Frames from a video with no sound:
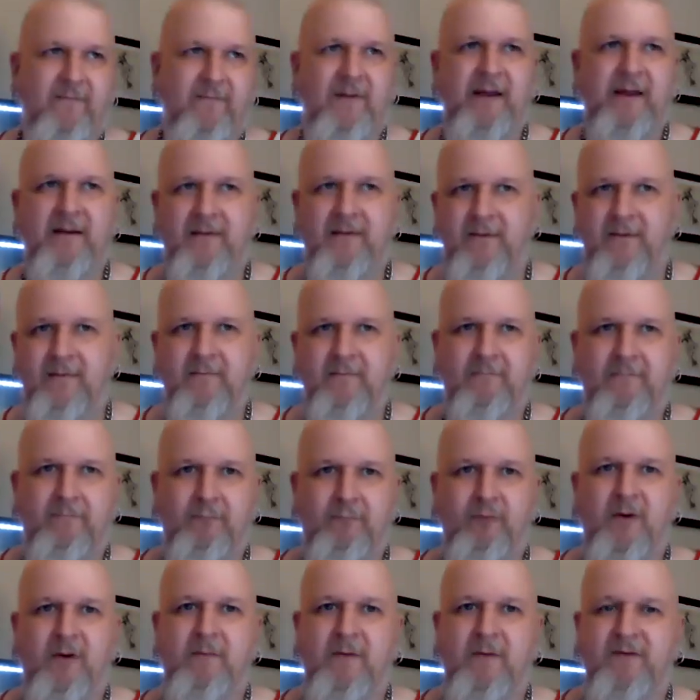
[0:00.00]
like
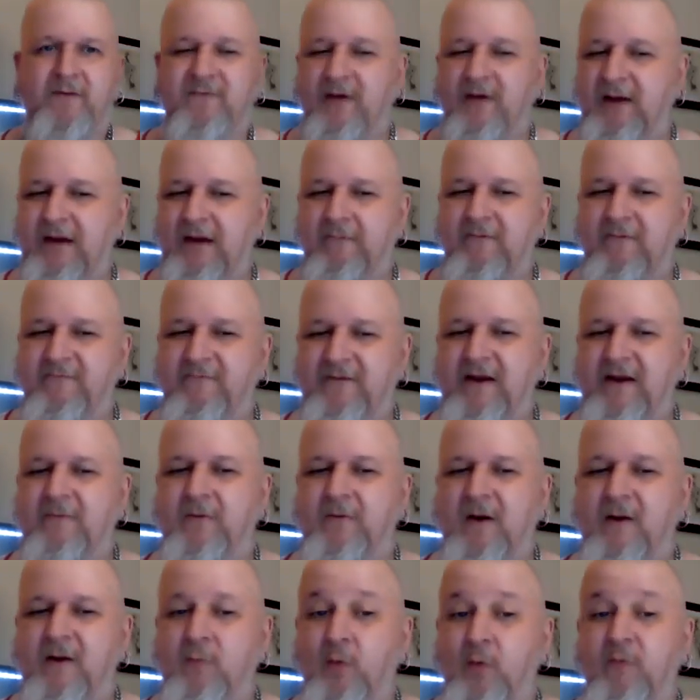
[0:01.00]
pretty much like every
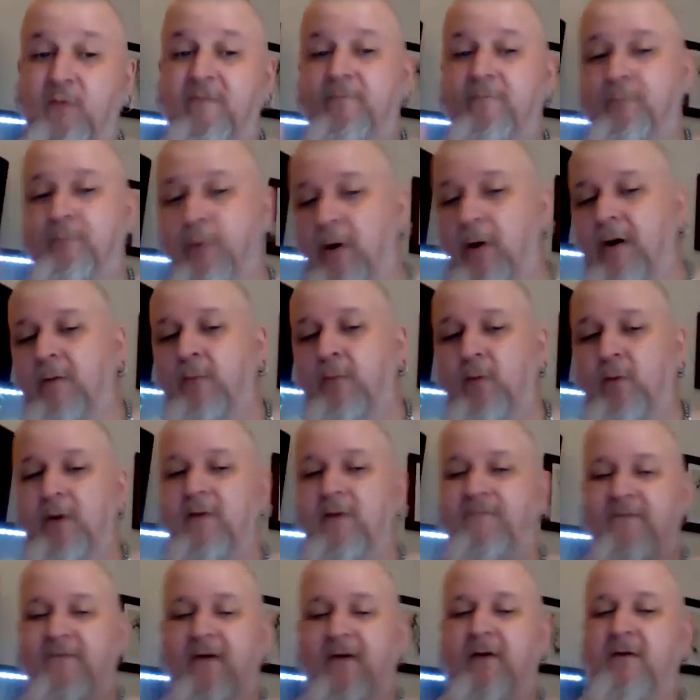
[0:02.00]
vampire movie, but
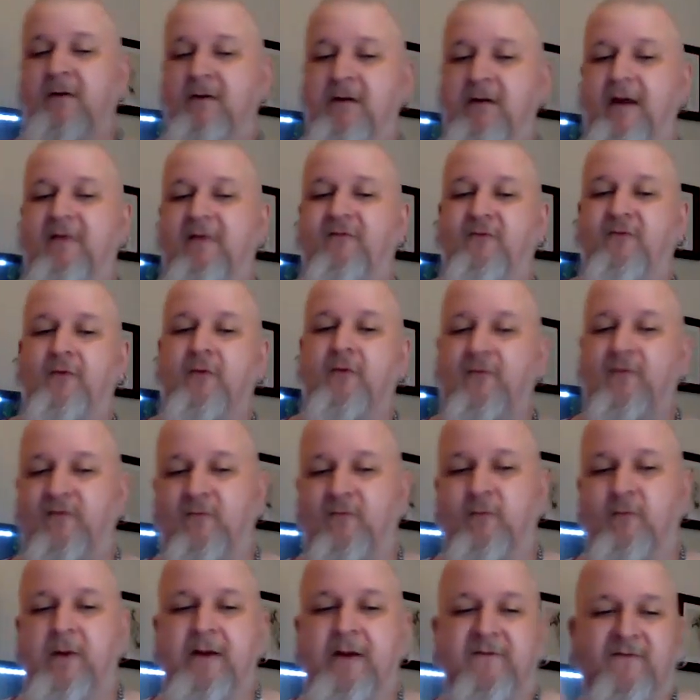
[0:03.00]
with a nice little
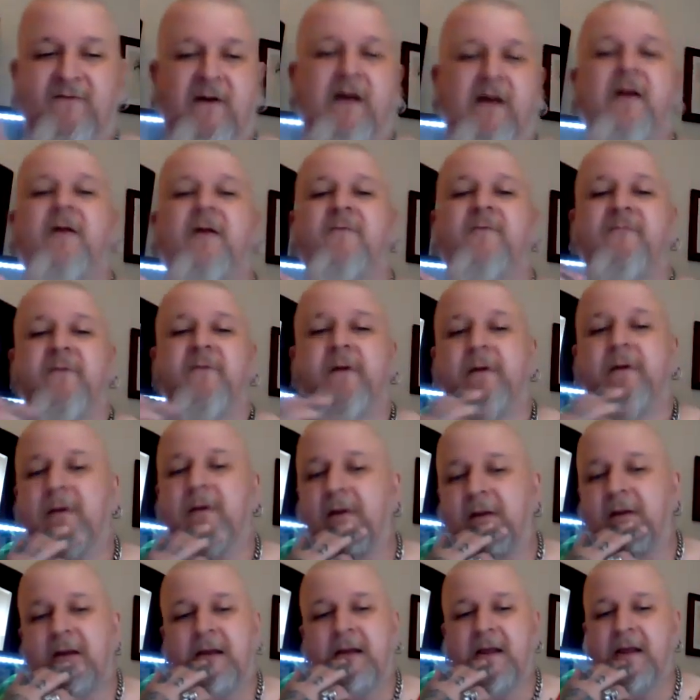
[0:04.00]
twist kind of thing.
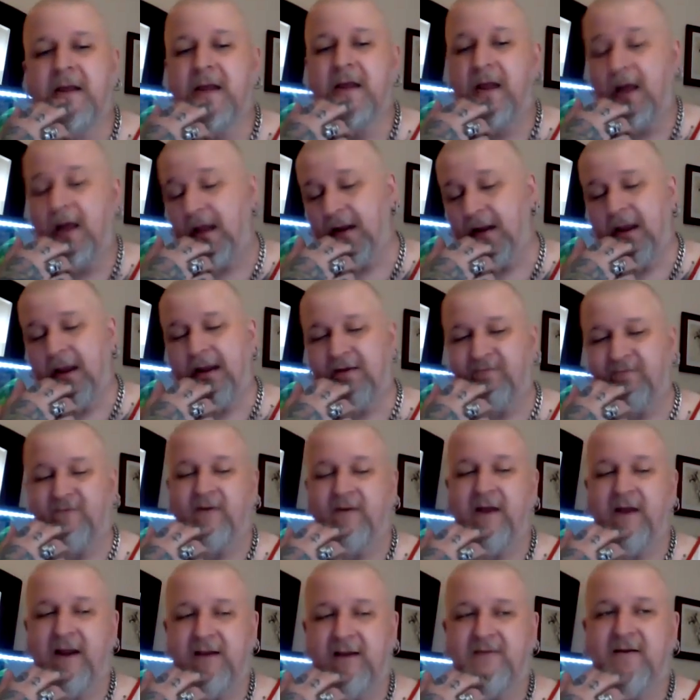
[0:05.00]
I
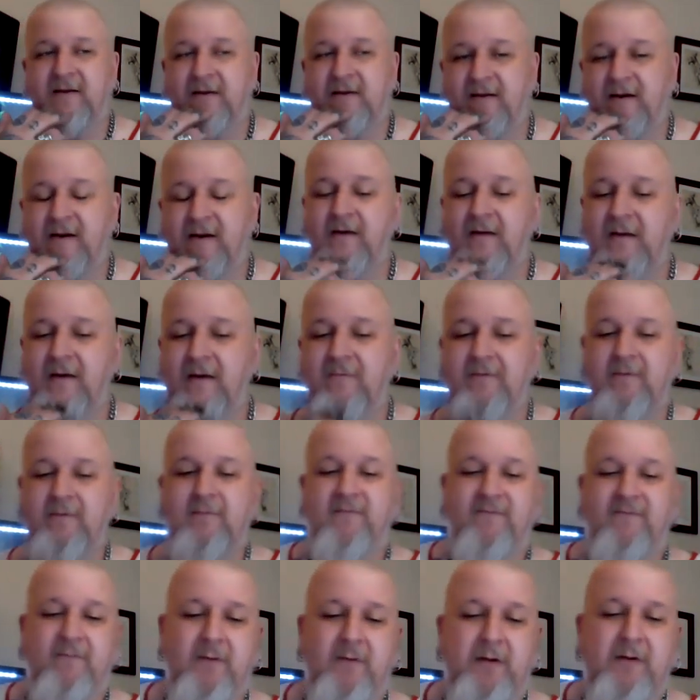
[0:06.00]
actually liked it. Yeah, that
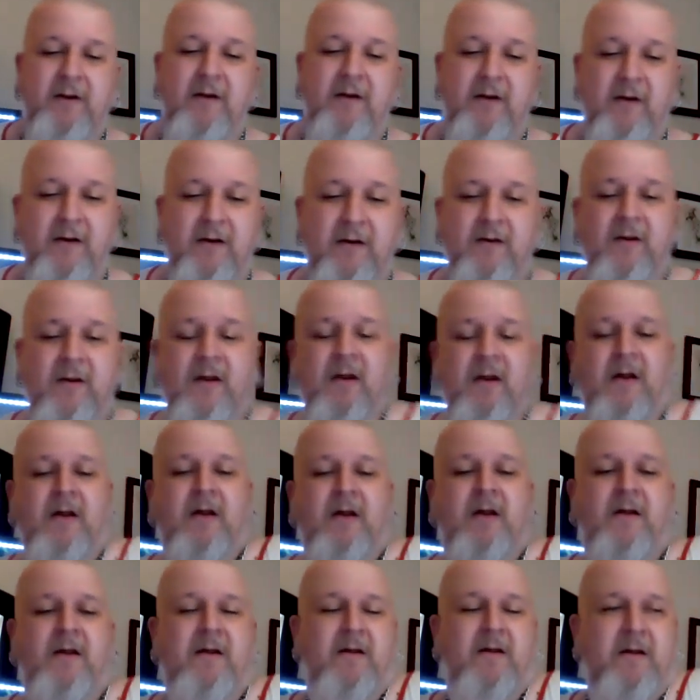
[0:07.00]
was really
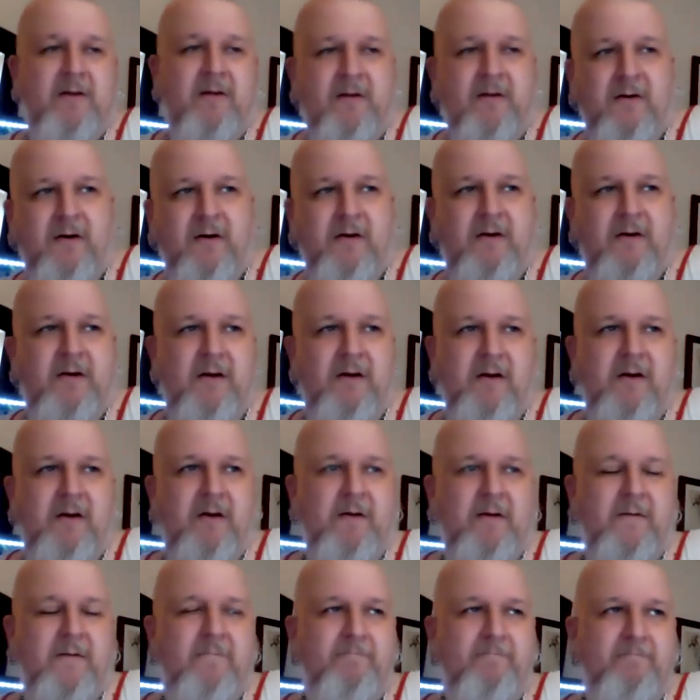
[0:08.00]
a good
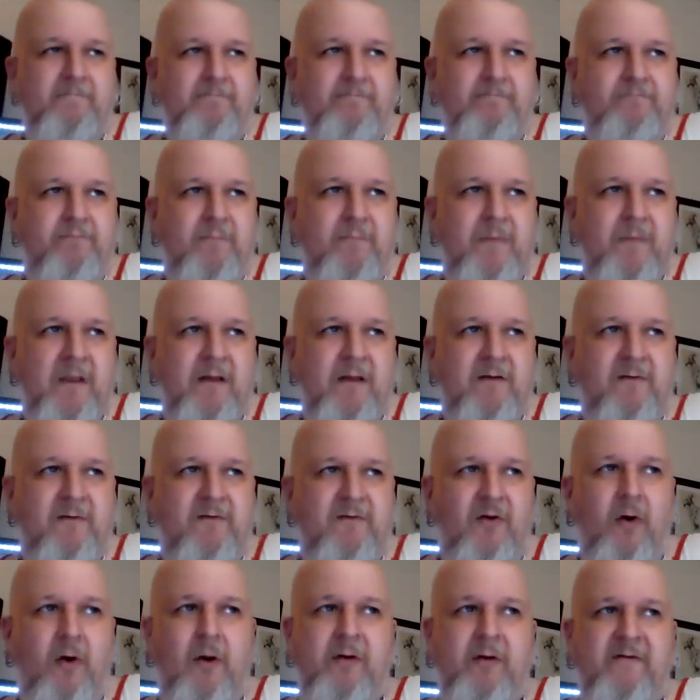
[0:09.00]

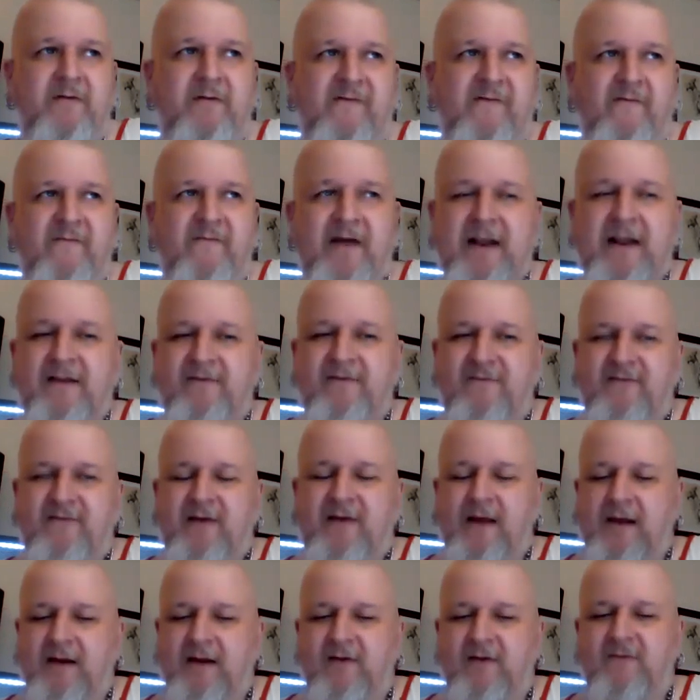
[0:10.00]
turn of events.
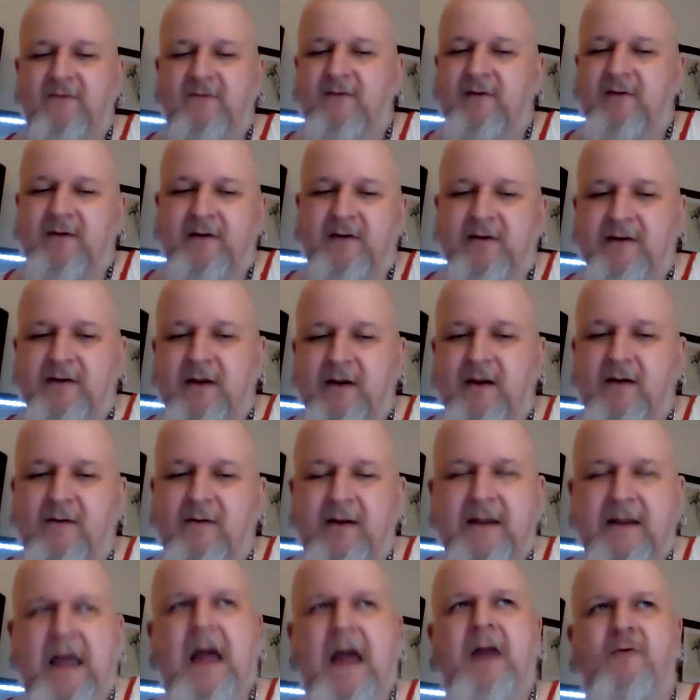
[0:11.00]
Actually,
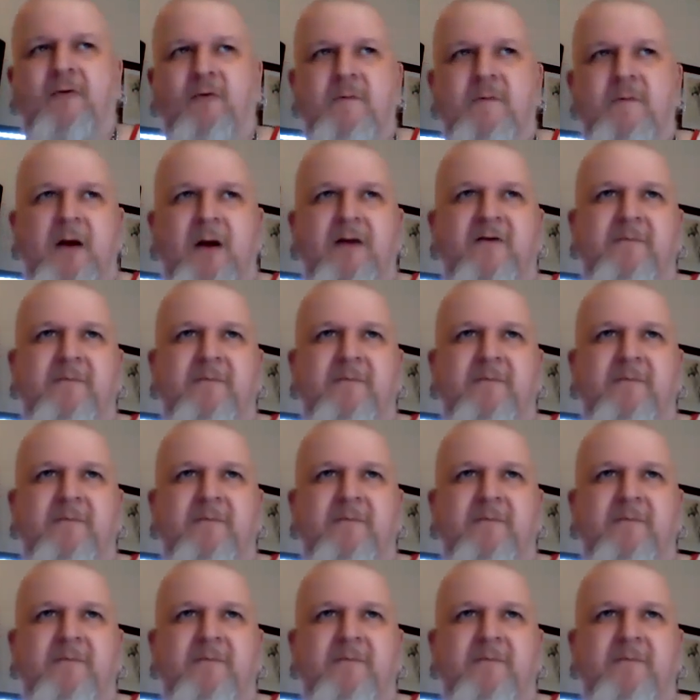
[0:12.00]
it kind of reminds